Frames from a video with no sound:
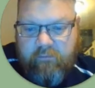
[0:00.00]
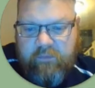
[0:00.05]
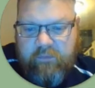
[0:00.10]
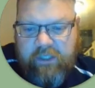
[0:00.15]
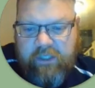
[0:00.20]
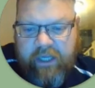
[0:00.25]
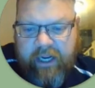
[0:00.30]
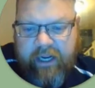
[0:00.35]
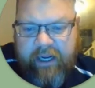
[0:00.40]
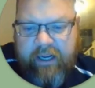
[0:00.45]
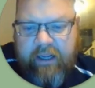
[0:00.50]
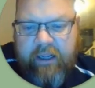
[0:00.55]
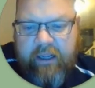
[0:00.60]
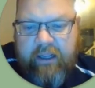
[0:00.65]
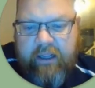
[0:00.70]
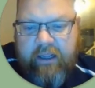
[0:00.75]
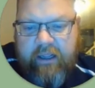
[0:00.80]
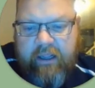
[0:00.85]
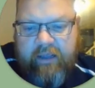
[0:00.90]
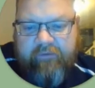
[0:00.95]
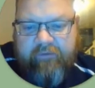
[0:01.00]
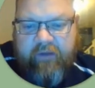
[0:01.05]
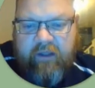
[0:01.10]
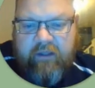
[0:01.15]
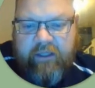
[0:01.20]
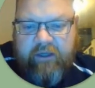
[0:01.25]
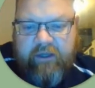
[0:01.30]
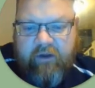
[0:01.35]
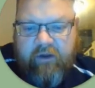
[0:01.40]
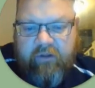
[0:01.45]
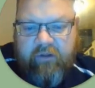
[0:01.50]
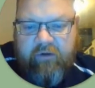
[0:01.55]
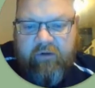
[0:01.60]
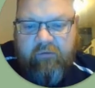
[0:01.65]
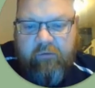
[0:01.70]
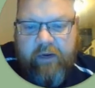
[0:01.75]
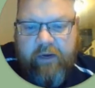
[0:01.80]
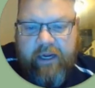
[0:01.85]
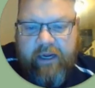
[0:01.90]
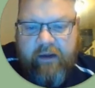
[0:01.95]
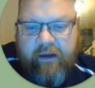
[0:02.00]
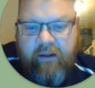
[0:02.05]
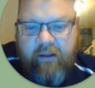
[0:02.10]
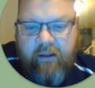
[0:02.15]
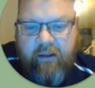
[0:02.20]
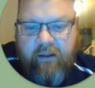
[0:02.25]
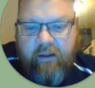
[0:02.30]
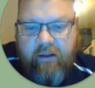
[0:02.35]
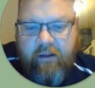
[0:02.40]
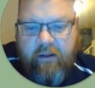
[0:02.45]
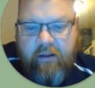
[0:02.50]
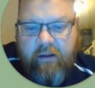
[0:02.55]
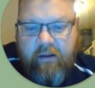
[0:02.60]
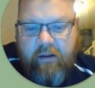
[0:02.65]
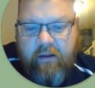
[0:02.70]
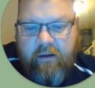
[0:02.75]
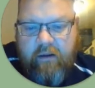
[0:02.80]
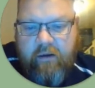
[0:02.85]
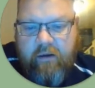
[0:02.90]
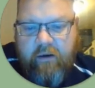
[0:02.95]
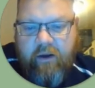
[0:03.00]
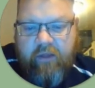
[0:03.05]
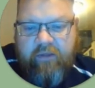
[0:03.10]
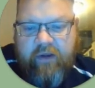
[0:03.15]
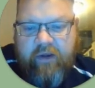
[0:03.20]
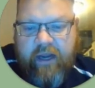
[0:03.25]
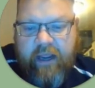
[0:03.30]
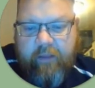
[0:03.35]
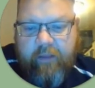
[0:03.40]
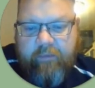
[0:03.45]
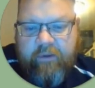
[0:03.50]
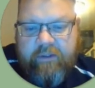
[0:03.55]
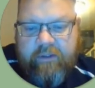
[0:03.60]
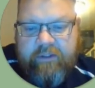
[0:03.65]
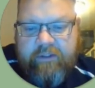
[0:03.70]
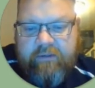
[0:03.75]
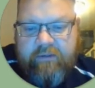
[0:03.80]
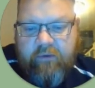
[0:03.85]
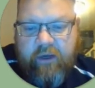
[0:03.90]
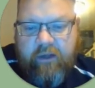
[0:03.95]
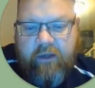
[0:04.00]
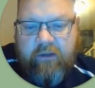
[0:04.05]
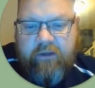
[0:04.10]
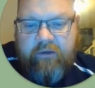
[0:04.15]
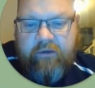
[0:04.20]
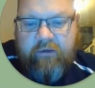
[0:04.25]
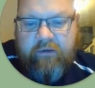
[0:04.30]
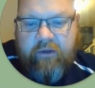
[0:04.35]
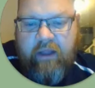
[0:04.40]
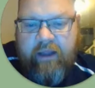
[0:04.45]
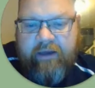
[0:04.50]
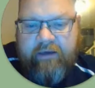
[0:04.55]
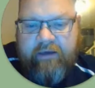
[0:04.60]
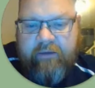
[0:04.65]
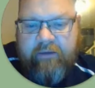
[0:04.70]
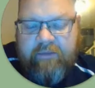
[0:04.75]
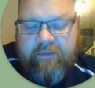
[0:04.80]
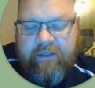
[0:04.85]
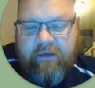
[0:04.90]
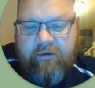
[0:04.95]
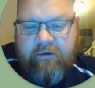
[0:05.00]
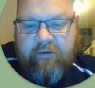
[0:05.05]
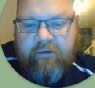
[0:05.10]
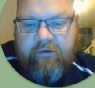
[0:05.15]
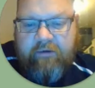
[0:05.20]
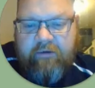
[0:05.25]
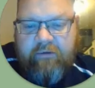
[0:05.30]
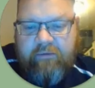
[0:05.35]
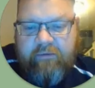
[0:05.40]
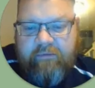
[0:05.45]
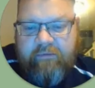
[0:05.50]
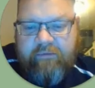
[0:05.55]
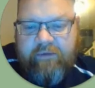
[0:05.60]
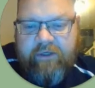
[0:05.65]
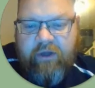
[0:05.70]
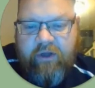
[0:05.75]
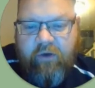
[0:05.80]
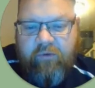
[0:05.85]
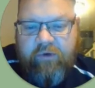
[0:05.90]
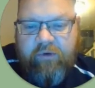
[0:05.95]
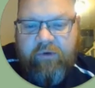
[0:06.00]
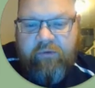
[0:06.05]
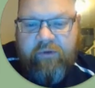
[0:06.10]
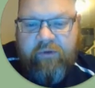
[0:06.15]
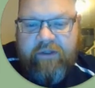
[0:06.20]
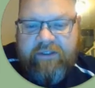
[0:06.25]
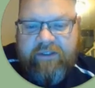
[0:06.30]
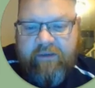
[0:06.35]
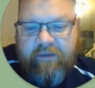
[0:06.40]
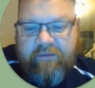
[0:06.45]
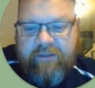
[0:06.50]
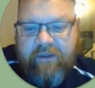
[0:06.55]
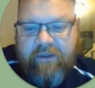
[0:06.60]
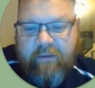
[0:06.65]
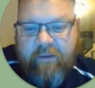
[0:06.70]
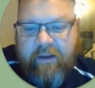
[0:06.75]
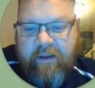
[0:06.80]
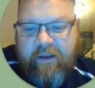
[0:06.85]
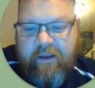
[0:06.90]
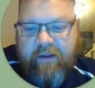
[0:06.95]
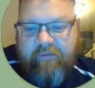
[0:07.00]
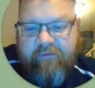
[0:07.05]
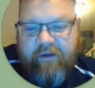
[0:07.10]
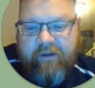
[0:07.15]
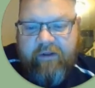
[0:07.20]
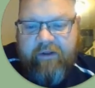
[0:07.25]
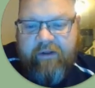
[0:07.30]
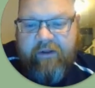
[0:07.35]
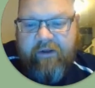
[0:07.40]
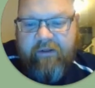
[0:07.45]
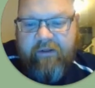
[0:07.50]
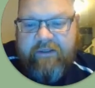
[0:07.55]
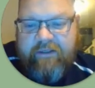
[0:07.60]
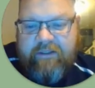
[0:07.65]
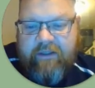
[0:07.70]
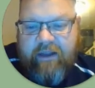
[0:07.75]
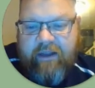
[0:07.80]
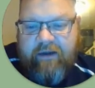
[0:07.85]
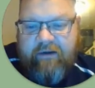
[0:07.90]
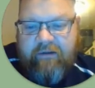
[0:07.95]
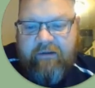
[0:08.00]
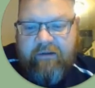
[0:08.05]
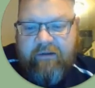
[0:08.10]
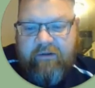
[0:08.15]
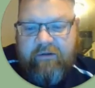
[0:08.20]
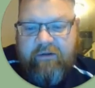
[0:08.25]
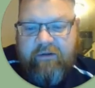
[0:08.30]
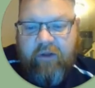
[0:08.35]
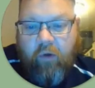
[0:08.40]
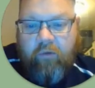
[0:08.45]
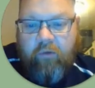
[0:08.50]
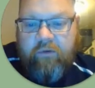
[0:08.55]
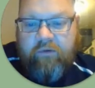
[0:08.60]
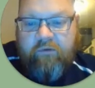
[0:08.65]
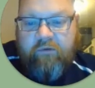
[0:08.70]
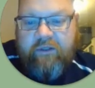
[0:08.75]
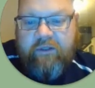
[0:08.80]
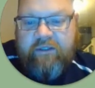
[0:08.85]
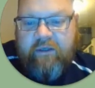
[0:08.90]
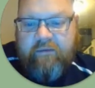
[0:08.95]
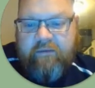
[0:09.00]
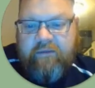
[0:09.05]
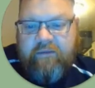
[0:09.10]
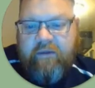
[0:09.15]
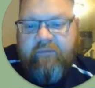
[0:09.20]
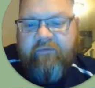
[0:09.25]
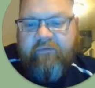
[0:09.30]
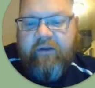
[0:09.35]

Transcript: Okay, if I click on the green, nothing happens. Well, a little line comes up, or a little don't do this comes up. If I click on this line, a little don't do this comes up.